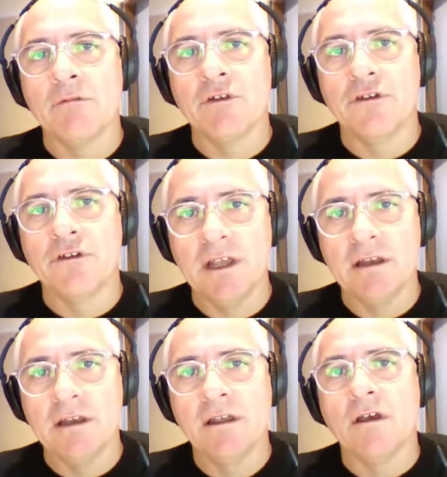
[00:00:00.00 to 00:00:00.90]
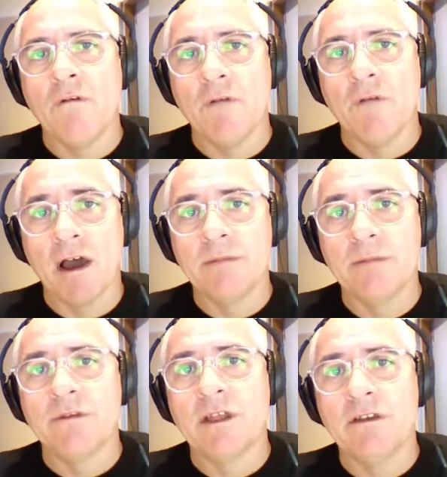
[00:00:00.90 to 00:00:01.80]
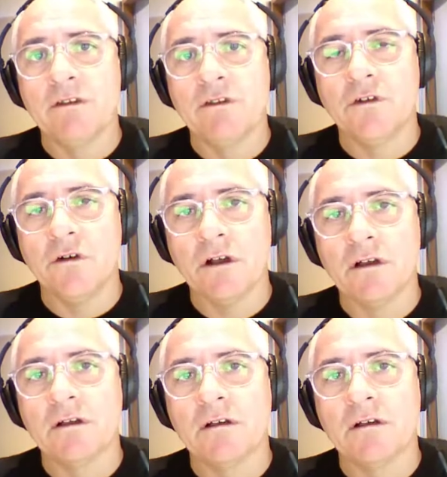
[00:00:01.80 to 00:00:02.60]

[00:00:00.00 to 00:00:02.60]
receipt of items into stock,